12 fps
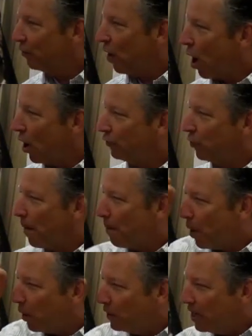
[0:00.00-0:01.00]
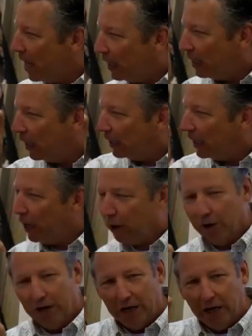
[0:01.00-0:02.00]
there's also a
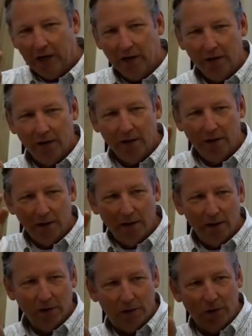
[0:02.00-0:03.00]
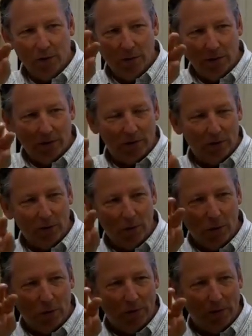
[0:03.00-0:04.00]
particularity to,
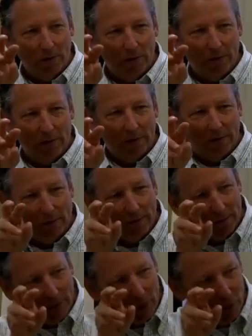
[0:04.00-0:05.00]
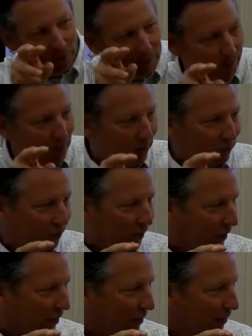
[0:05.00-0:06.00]
to uh, the human
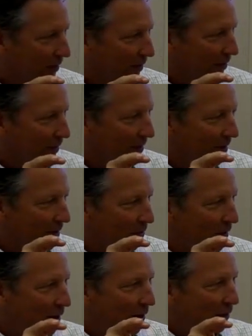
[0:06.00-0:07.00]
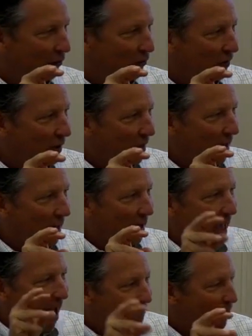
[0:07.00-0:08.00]
person. There is
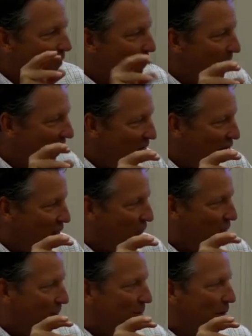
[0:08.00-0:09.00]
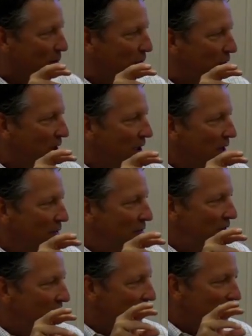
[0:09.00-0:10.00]
an affirmation for both
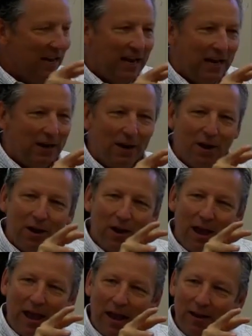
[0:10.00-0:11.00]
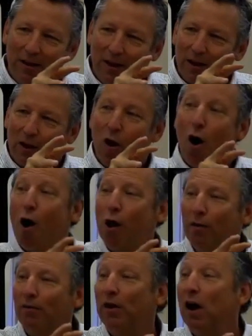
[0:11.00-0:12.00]
the need and the
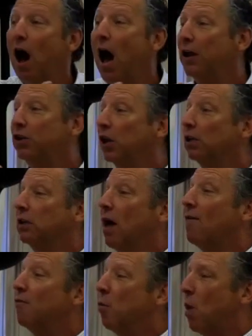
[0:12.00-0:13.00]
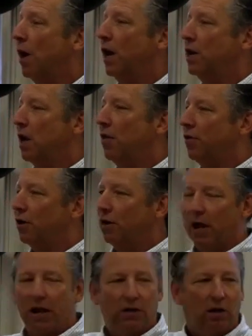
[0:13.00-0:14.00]
call of God to love one
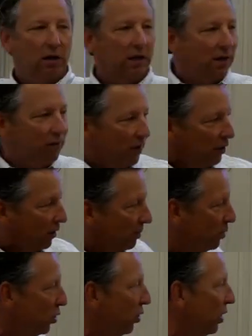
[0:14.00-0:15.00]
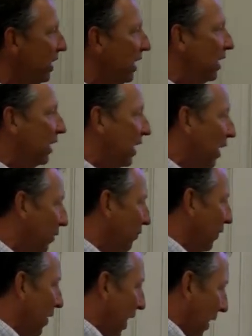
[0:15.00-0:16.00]
another and to live in community and to
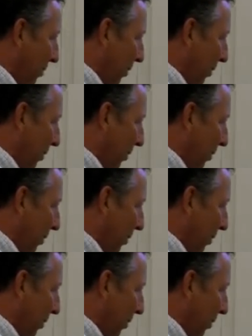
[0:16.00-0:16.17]
care for